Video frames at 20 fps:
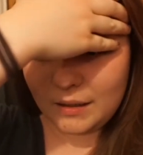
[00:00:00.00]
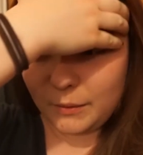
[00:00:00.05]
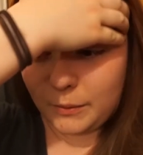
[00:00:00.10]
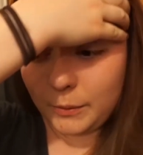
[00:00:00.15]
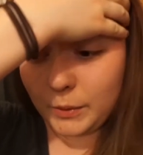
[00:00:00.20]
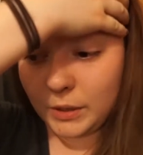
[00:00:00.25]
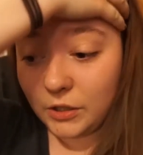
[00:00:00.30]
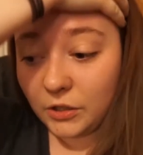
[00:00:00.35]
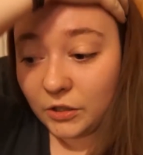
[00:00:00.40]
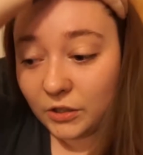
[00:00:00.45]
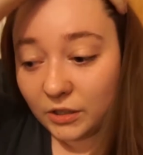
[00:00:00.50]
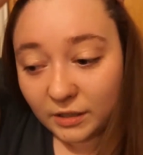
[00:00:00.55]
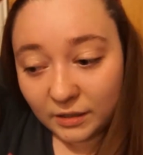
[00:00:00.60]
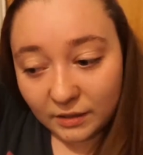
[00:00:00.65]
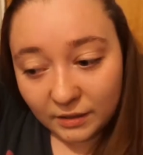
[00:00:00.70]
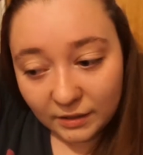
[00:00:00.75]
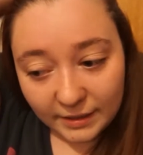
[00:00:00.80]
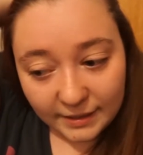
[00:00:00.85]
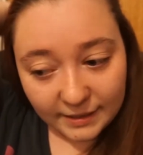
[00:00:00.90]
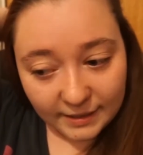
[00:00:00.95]
which
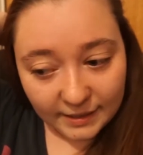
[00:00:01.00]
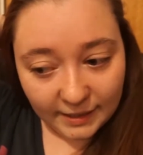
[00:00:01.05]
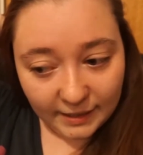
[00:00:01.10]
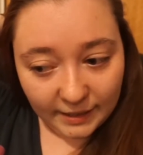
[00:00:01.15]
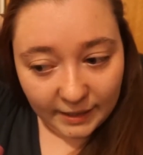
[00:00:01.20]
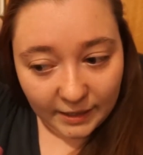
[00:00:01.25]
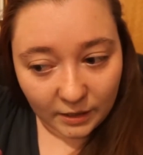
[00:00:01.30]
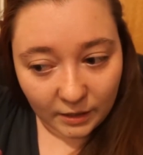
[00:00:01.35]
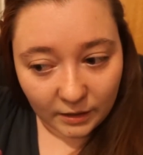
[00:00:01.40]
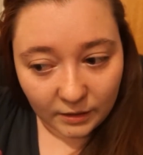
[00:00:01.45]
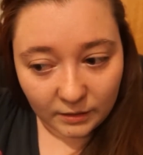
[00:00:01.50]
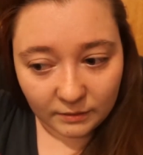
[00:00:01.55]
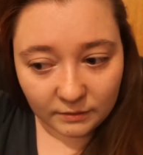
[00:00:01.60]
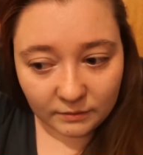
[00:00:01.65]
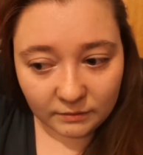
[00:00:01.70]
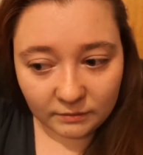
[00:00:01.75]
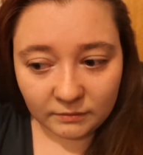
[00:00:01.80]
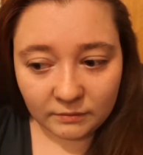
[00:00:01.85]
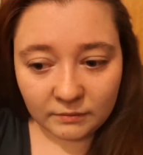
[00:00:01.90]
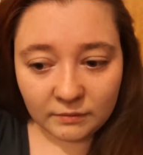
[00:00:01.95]
is nearly done.
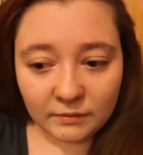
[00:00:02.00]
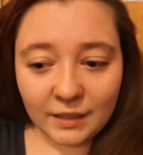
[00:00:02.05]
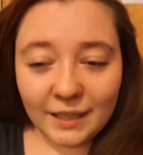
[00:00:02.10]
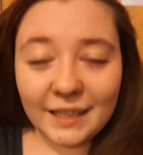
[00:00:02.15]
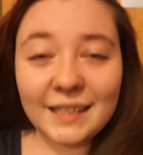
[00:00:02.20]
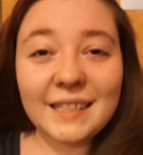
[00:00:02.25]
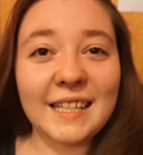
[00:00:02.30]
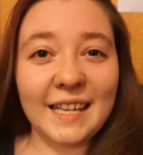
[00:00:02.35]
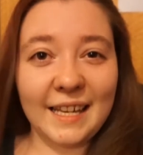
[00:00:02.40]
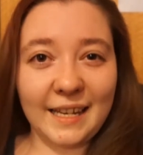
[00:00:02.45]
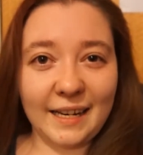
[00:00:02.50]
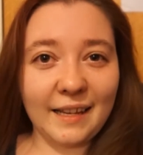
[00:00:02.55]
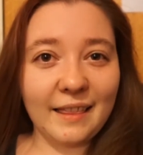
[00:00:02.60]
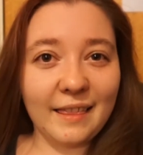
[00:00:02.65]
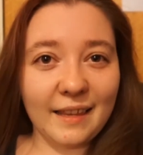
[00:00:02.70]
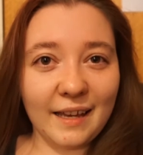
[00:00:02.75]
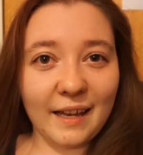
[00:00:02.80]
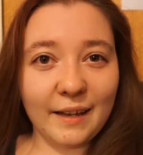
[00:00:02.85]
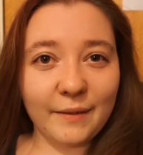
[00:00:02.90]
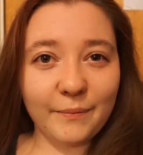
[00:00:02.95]
It's getting
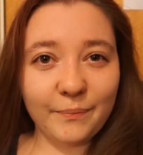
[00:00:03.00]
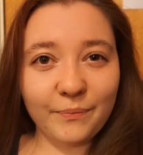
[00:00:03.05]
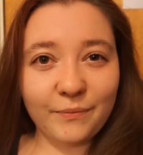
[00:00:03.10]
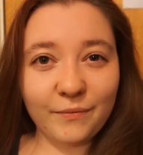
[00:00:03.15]
there.